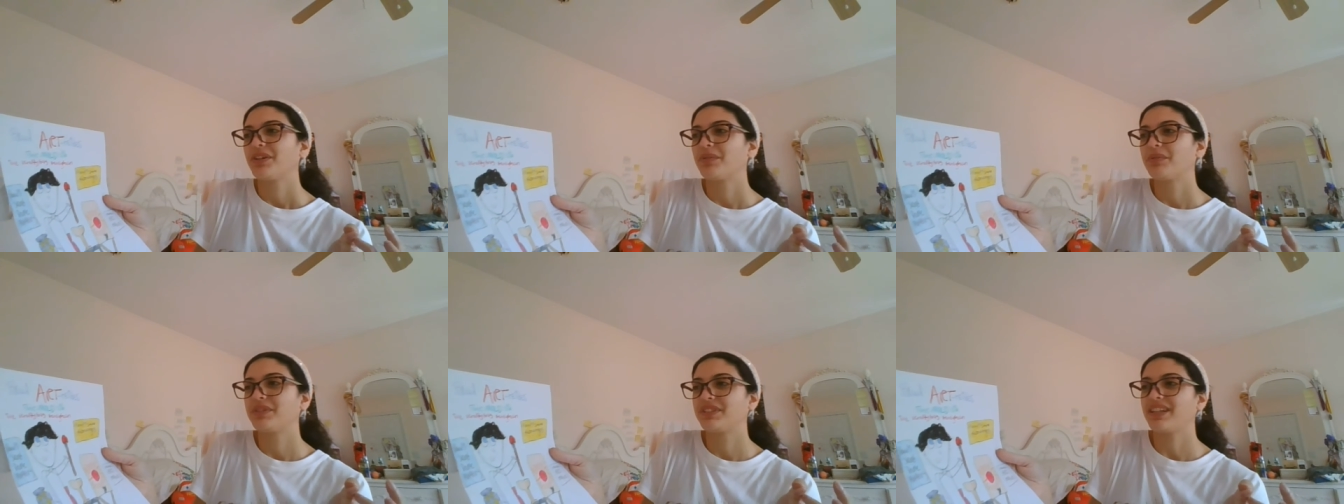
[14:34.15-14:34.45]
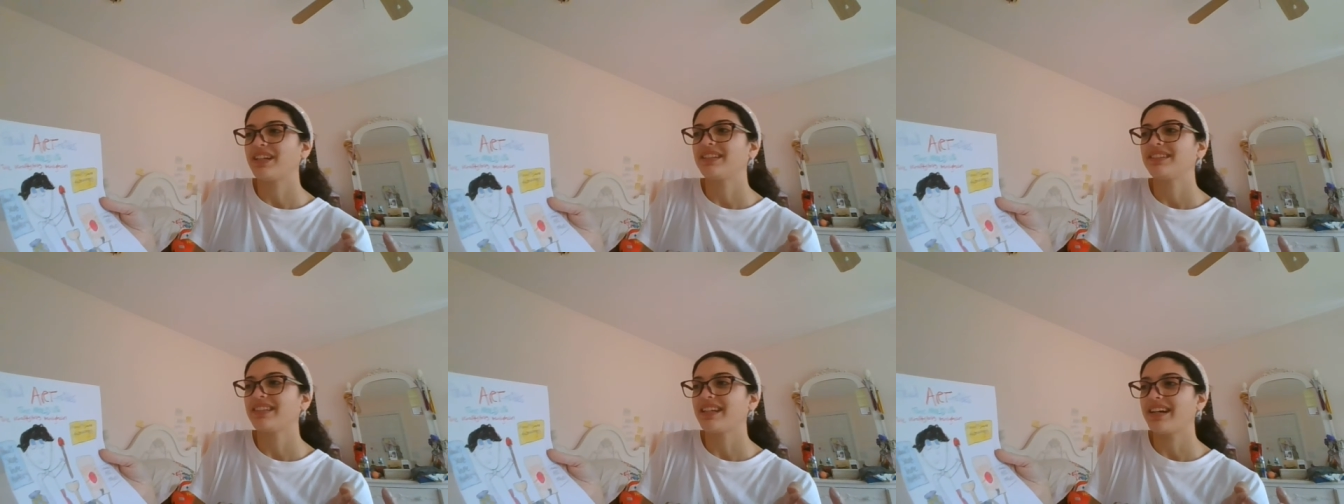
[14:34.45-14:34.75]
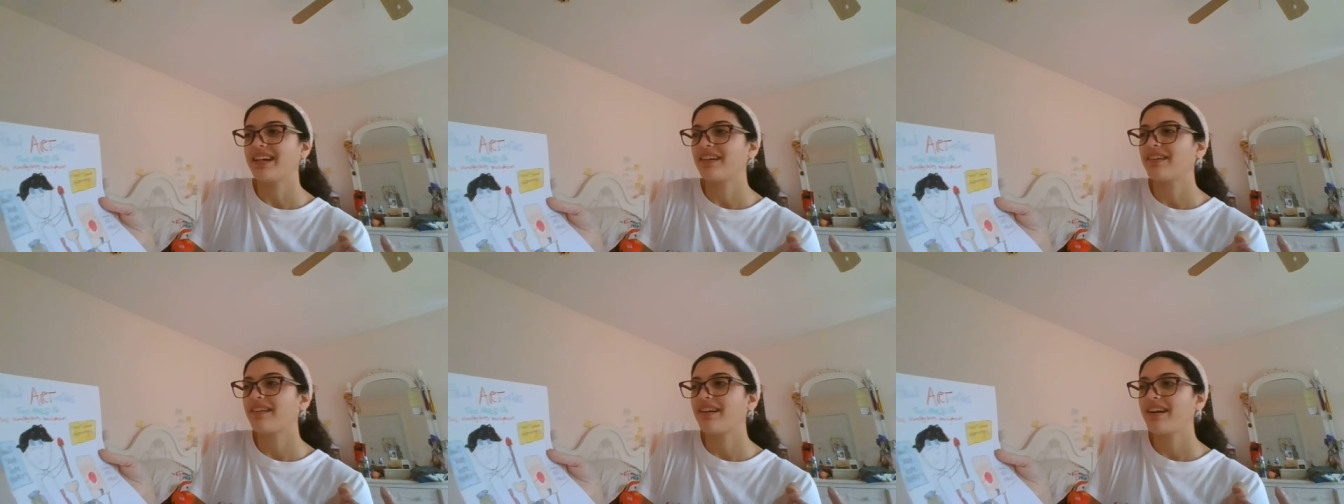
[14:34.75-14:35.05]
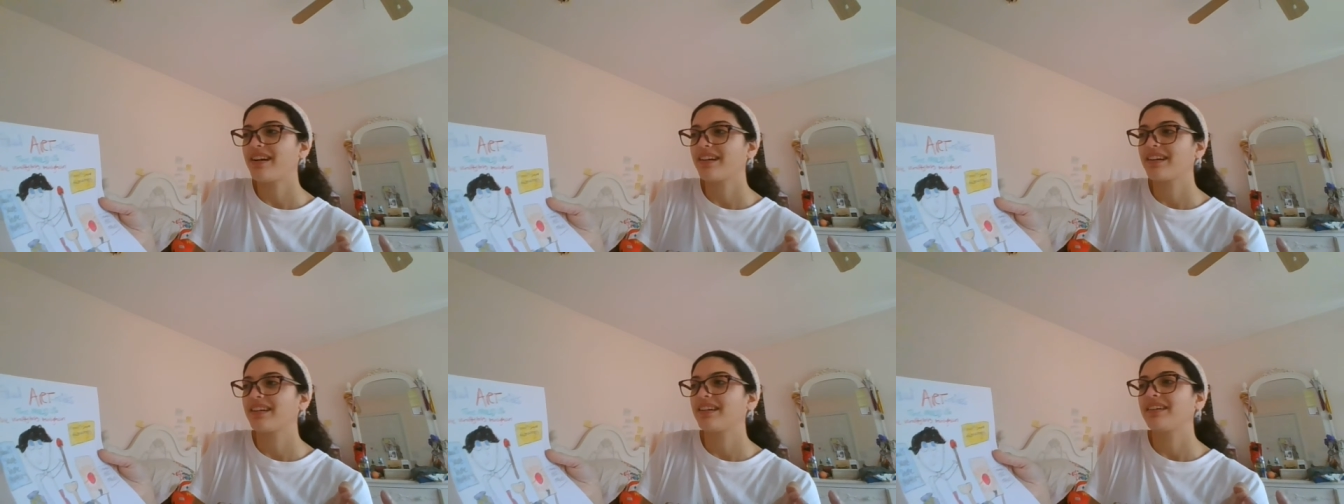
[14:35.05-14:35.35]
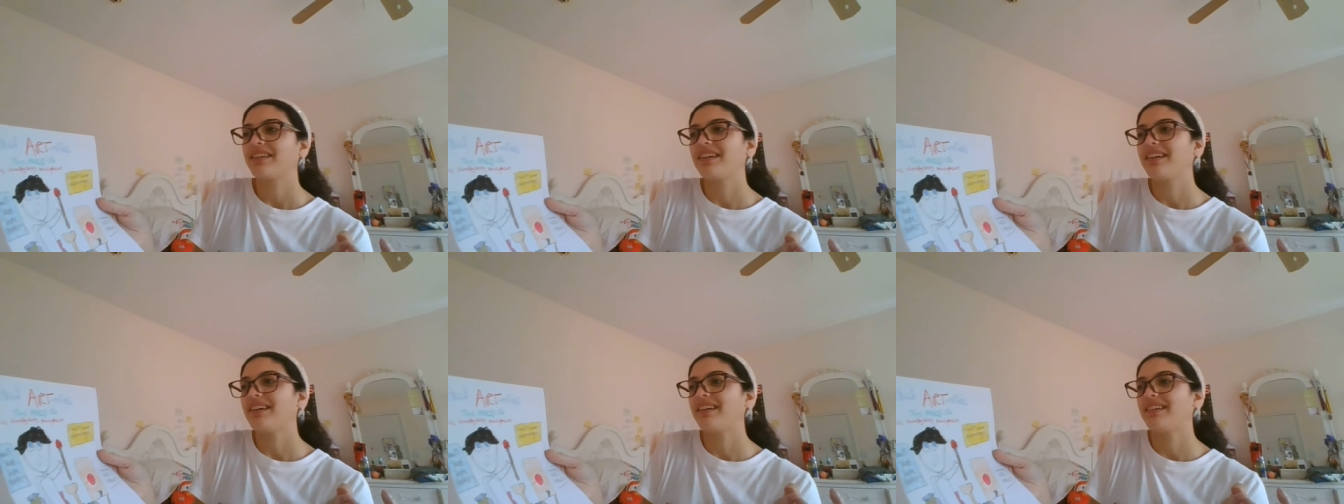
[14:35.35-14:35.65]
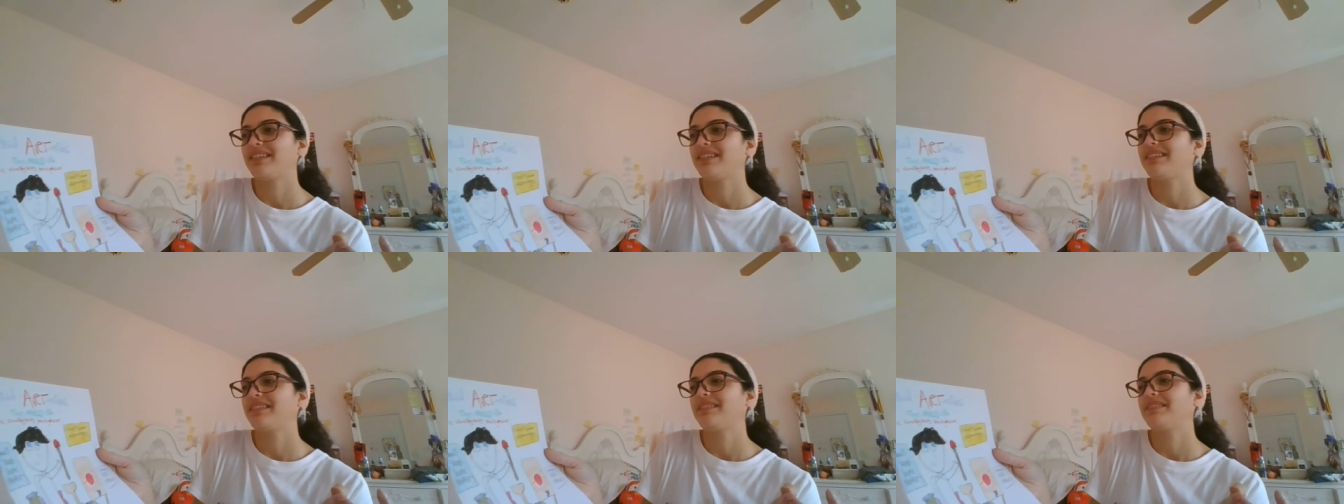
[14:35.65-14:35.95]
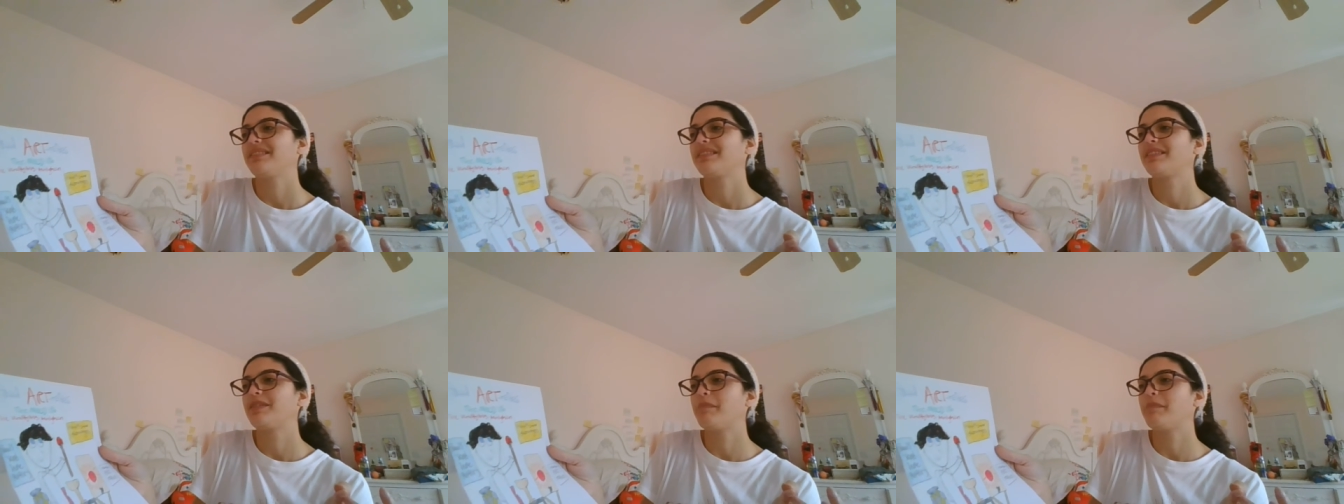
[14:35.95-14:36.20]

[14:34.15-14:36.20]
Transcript: Kwisatz Haderach Uh,